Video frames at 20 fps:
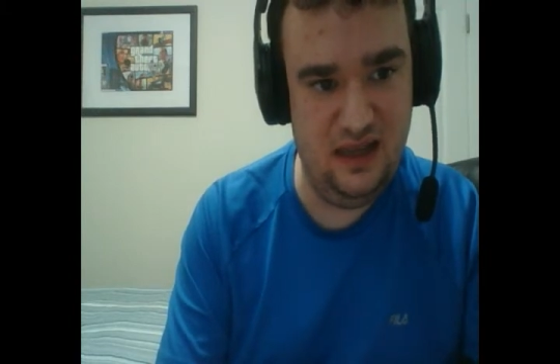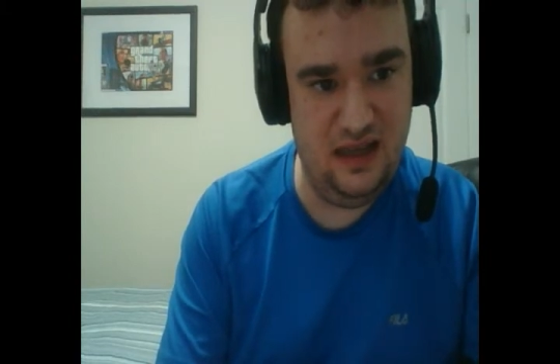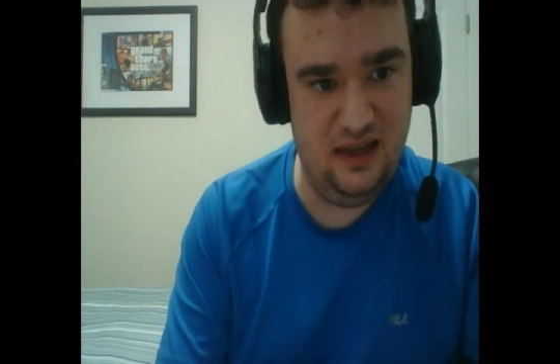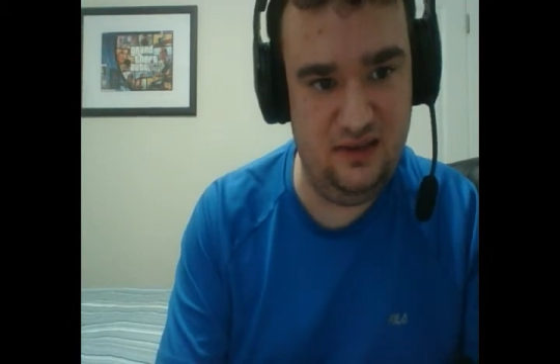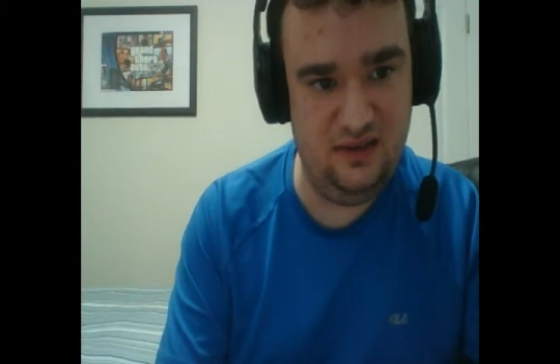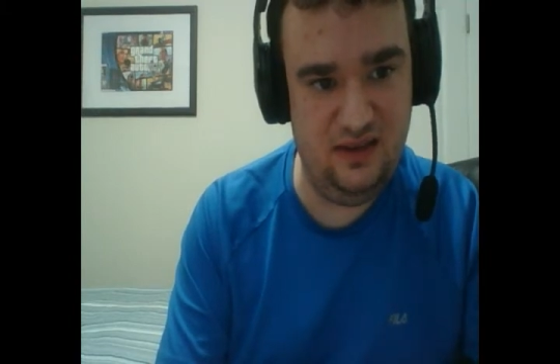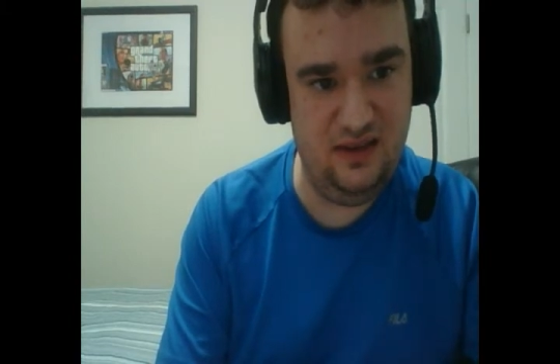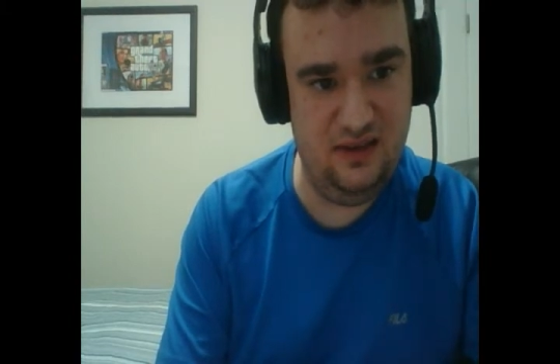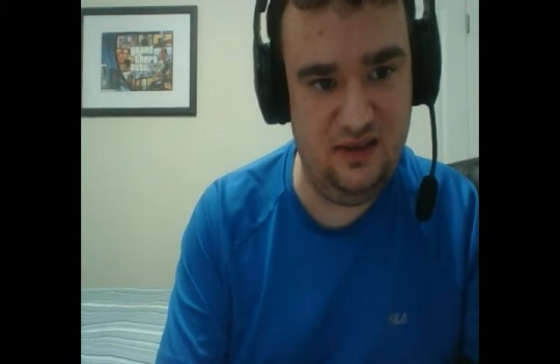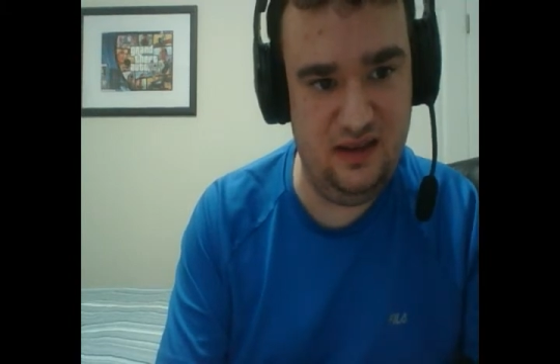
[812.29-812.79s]

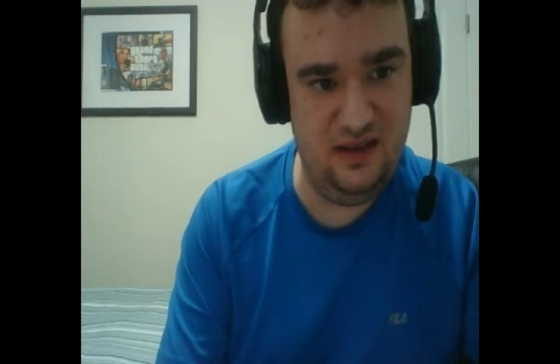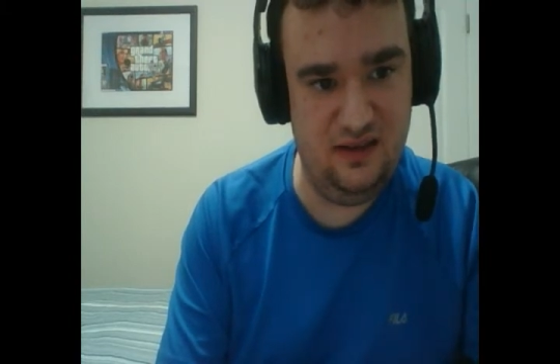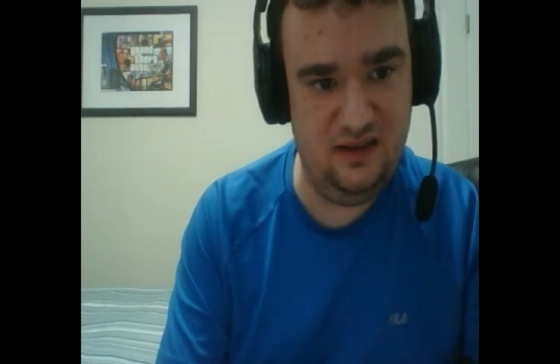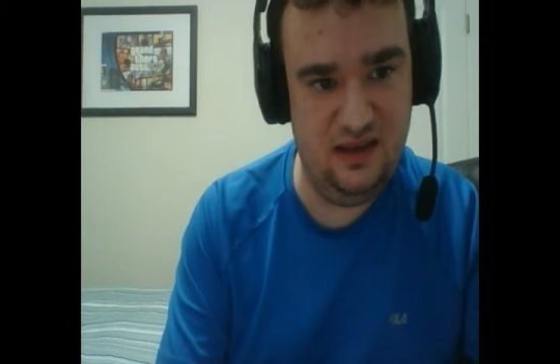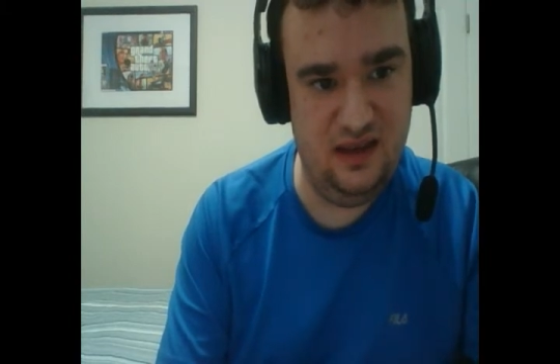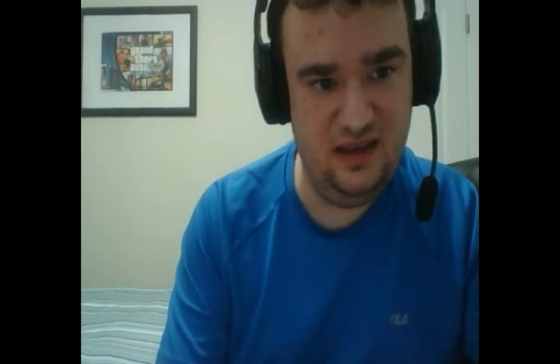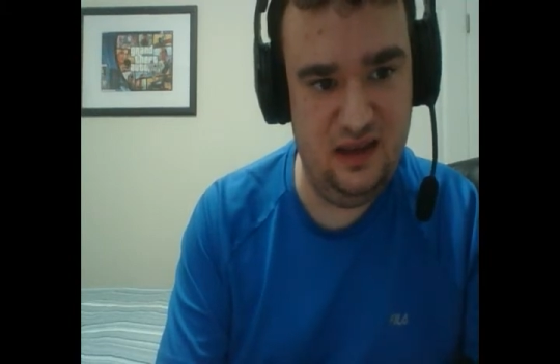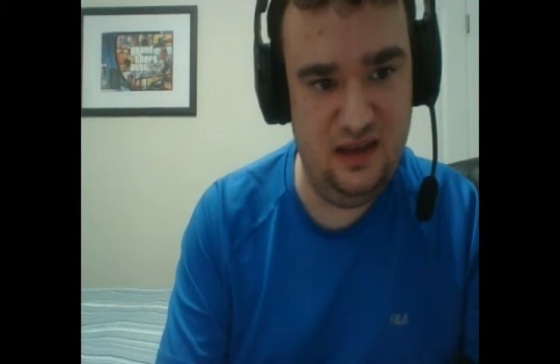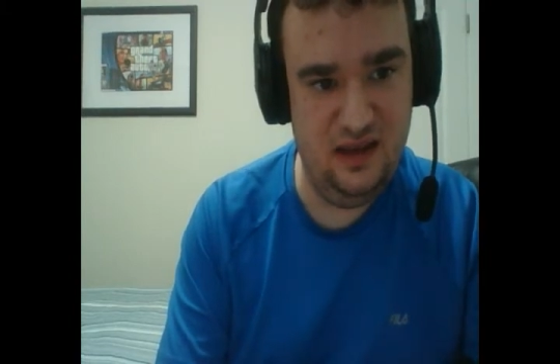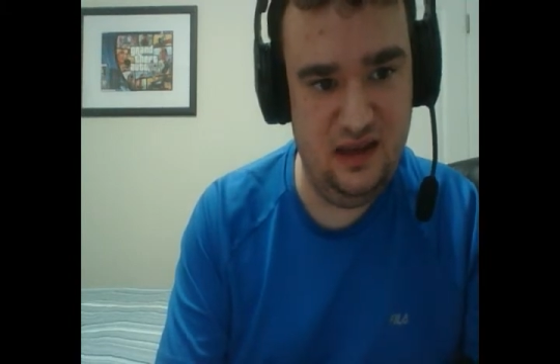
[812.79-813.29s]
as he says,
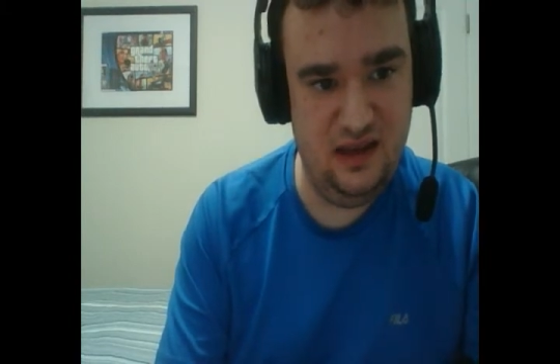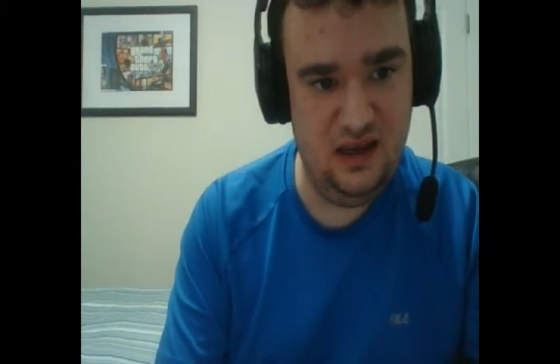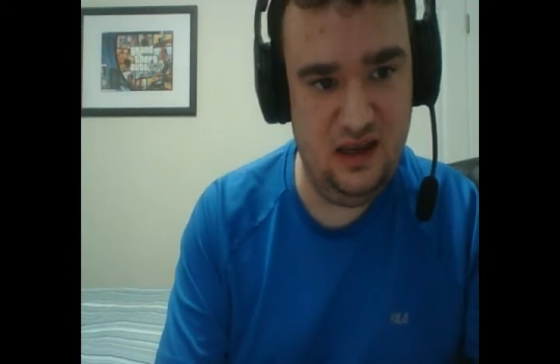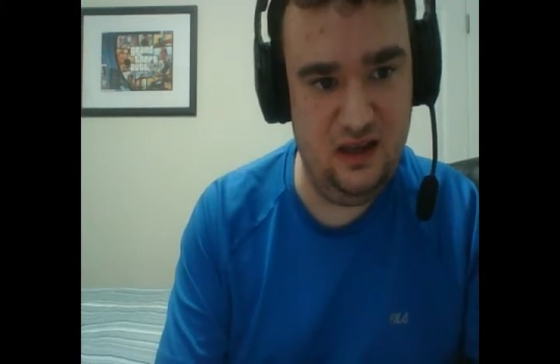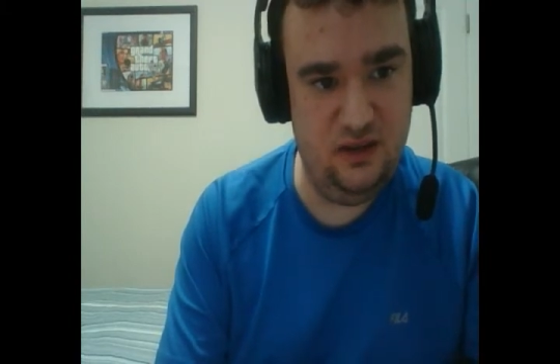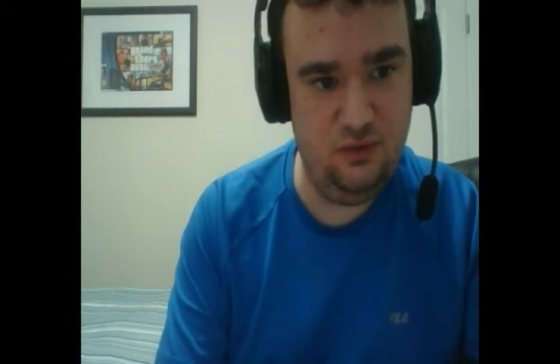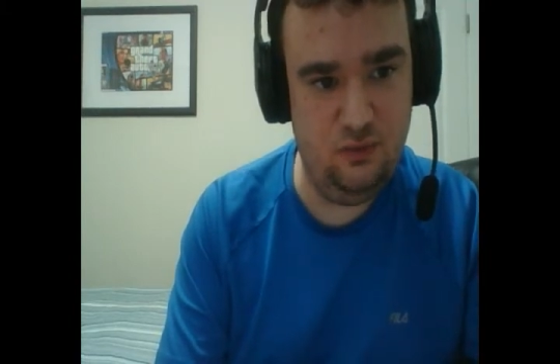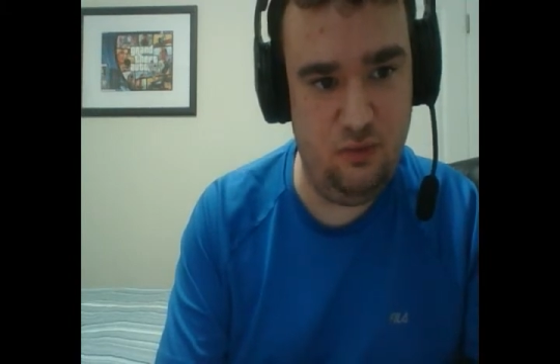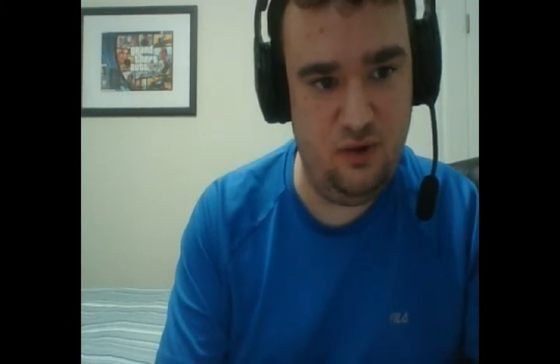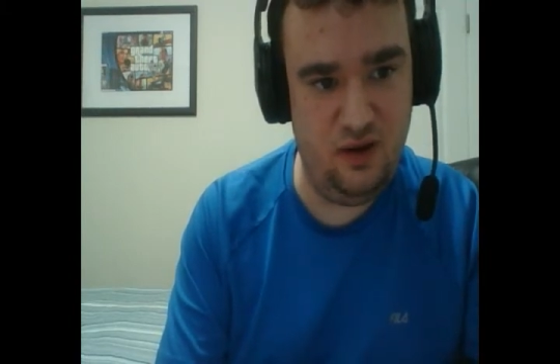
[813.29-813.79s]

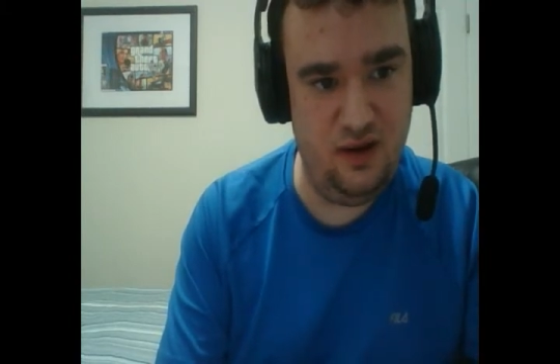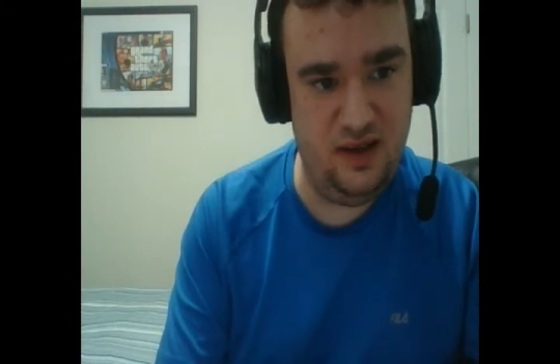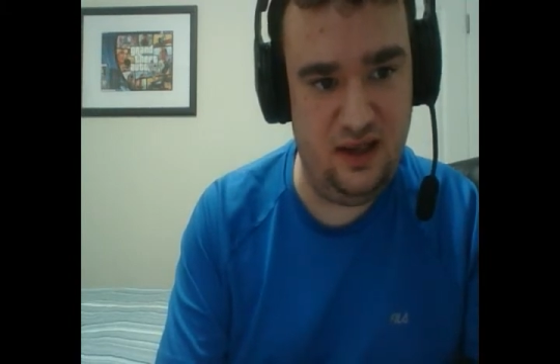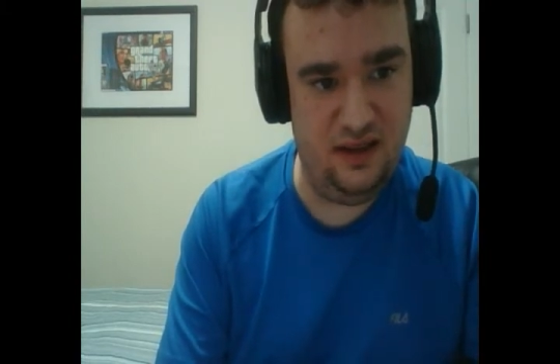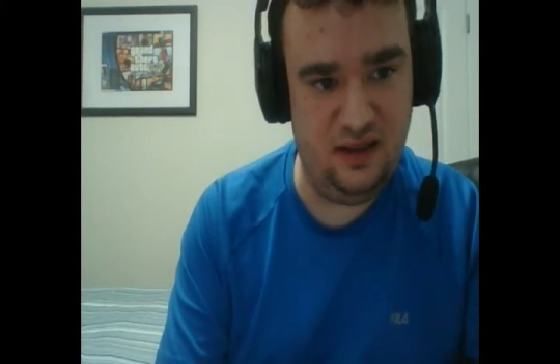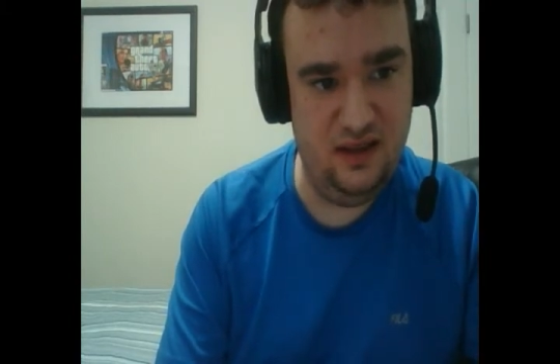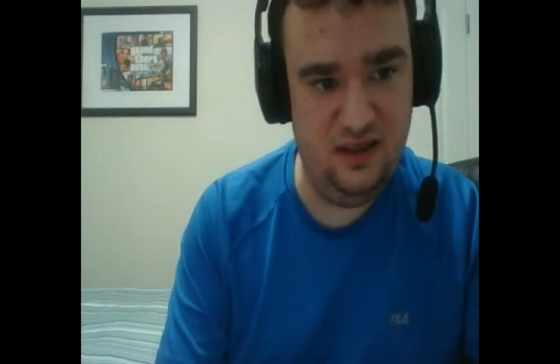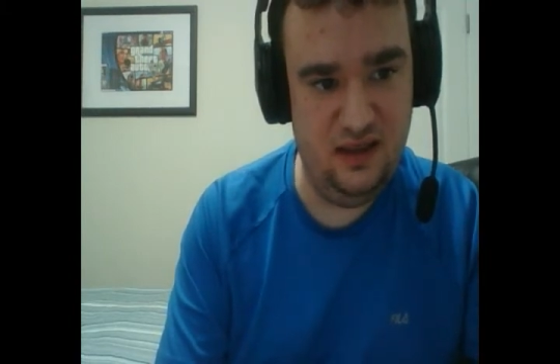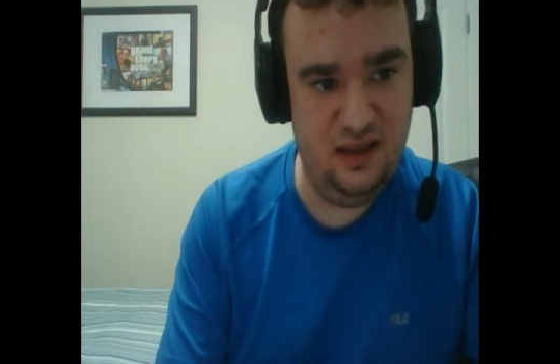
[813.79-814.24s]
"It's running.